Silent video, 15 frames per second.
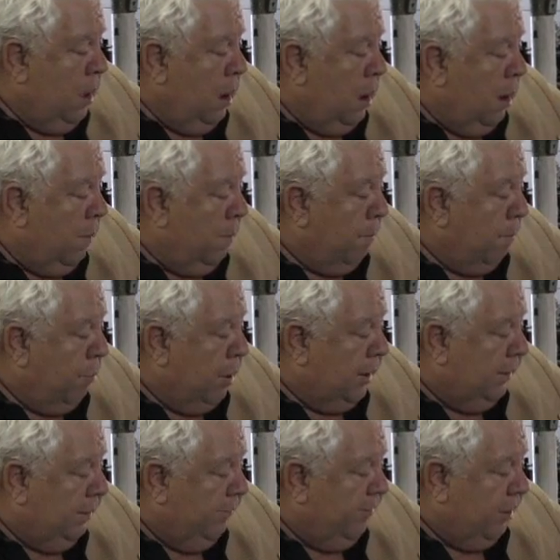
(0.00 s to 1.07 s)
uh,
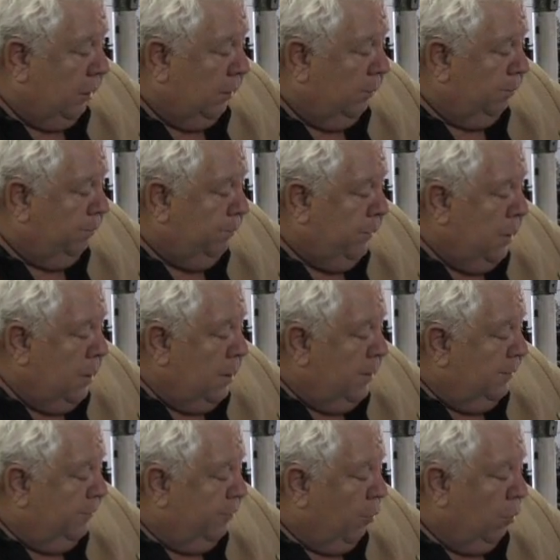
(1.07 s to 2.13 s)
but develop
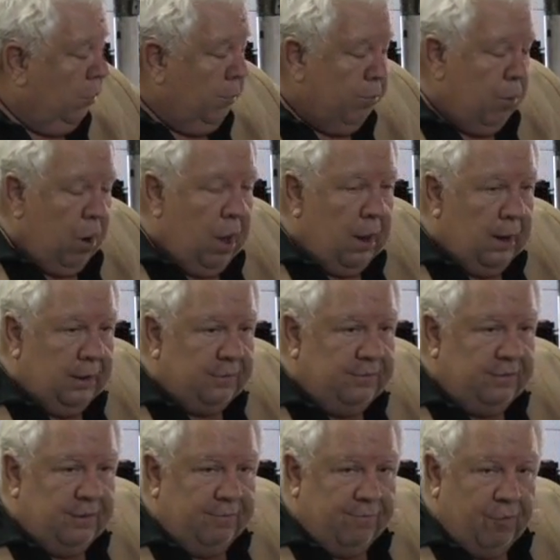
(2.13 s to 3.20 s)
solar
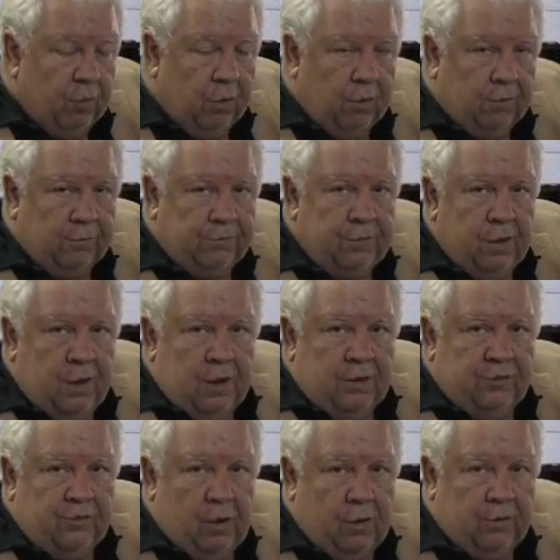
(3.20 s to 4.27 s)
products, inverters,
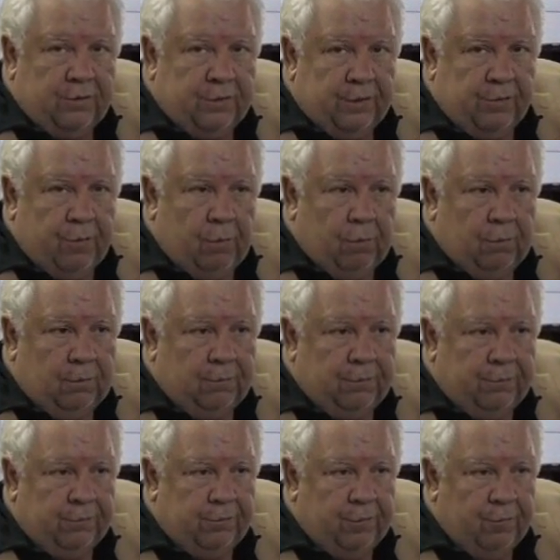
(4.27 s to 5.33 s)
charge controllers,
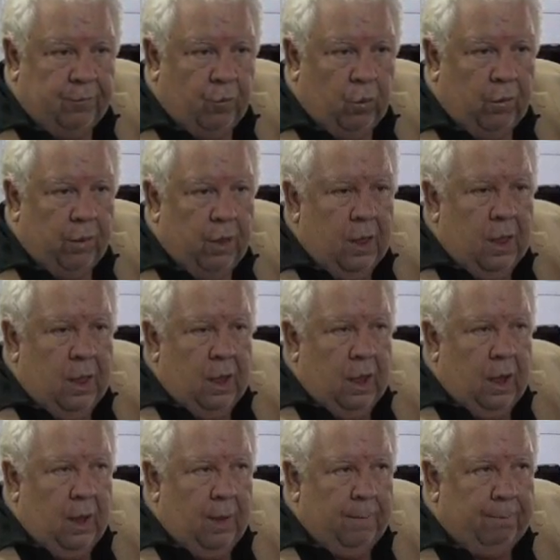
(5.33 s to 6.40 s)
and so forth
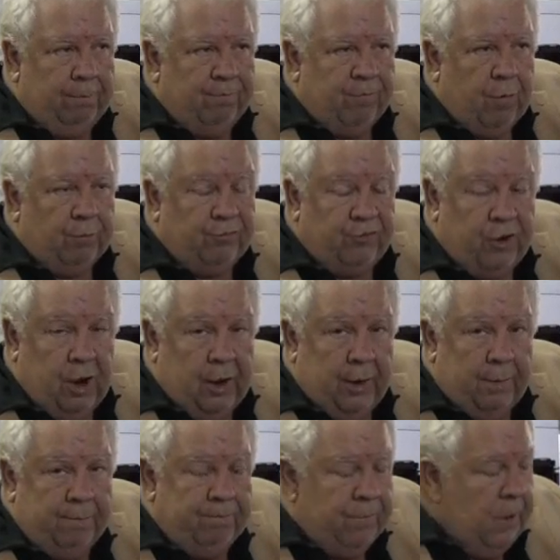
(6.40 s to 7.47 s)
um, from
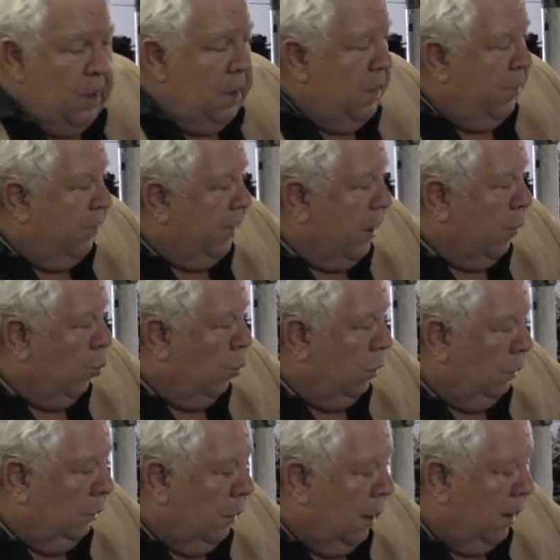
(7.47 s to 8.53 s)
China that
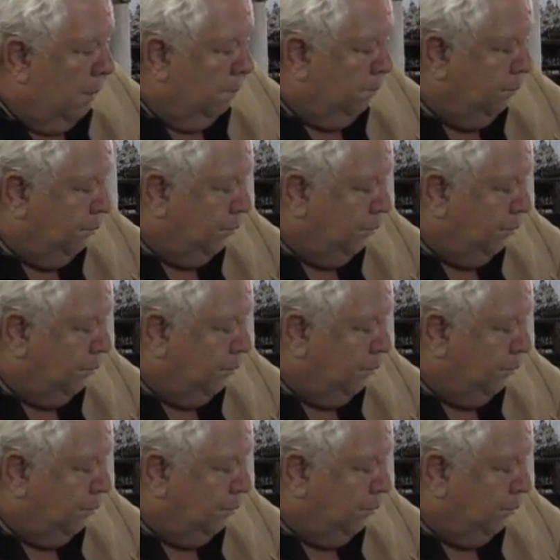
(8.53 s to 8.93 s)
will um,